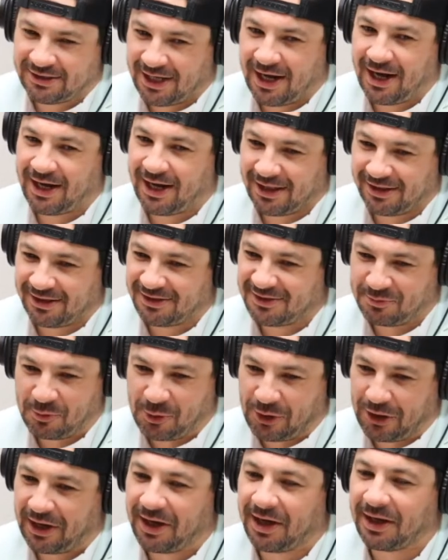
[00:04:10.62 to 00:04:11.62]
I watched that again this
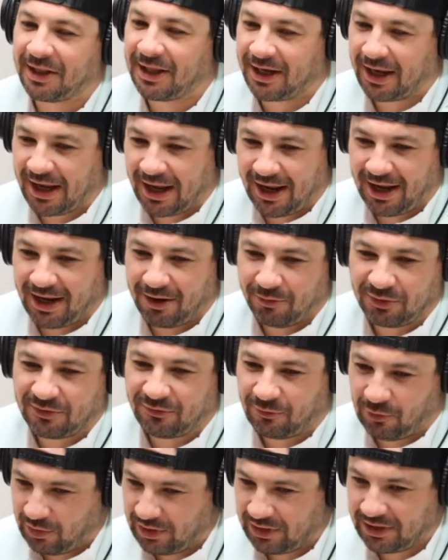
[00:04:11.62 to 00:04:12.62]
morning. The guy
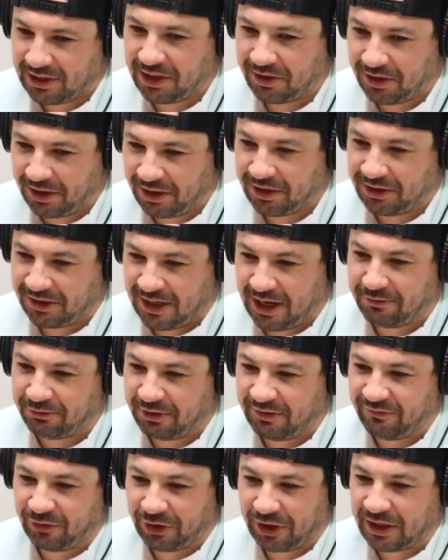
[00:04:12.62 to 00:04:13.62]
was floating down
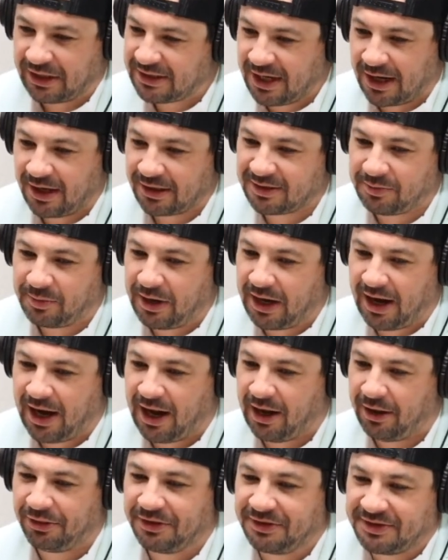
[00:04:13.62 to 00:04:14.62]
river, and he talks about
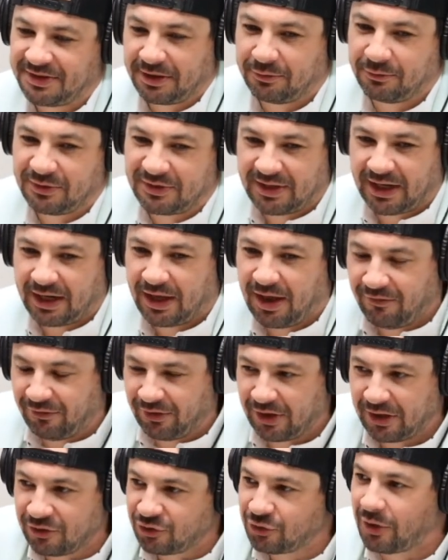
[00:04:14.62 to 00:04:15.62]
how this thing was like
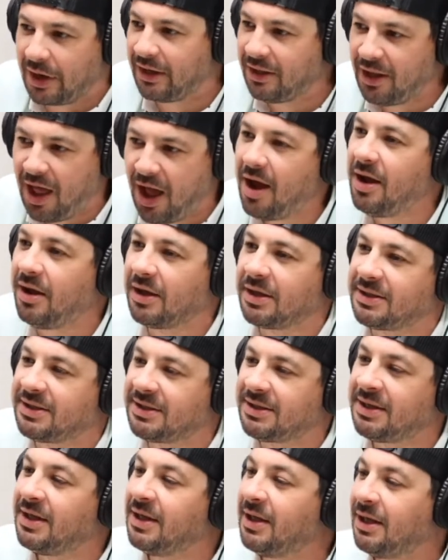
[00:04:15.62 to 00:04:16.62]
covered in
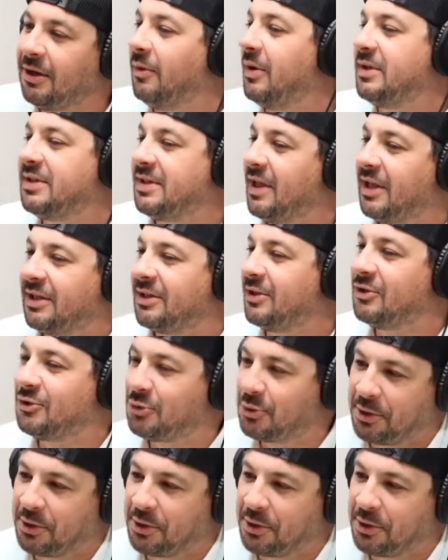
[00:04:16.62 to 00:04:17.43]
dreadlocks. It wasn't